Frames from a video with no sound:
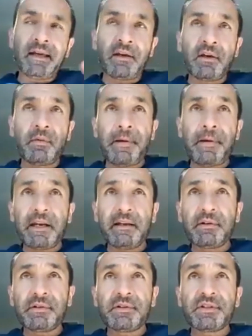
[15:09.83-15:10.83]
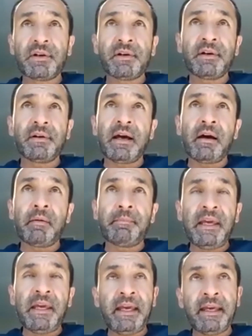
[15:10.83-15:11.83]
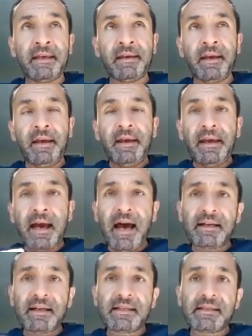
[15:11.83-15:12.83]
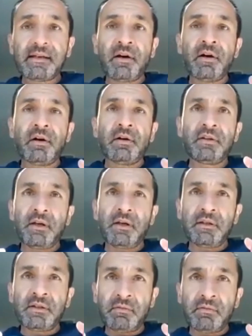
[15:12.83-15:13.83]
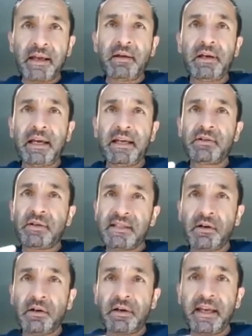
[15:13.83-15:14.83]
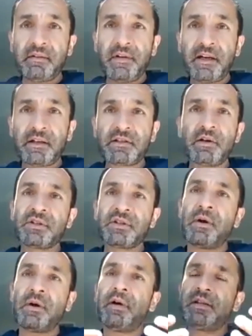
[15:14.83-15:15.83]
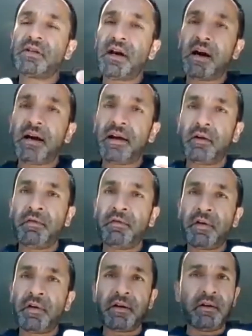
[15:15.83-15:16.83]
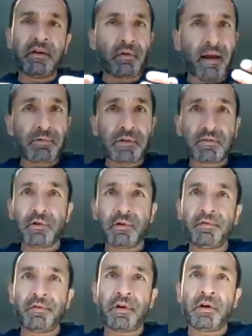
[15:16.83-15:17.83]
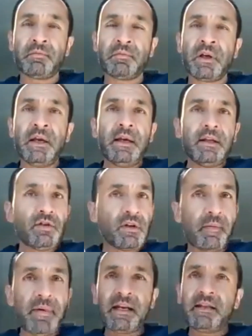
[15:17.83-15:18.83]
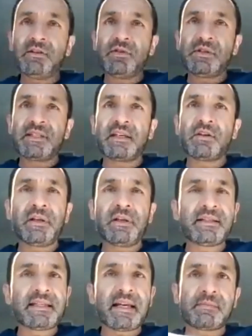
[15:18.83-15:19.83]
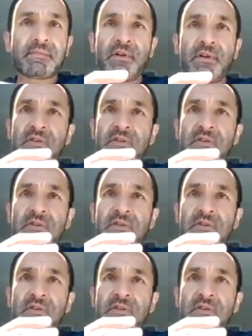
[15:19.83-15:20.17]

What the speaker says: competitors are being hacked, or the regulator is knocking at their door. So I'm going to hire a very reputable firm to come in and do a security assessment,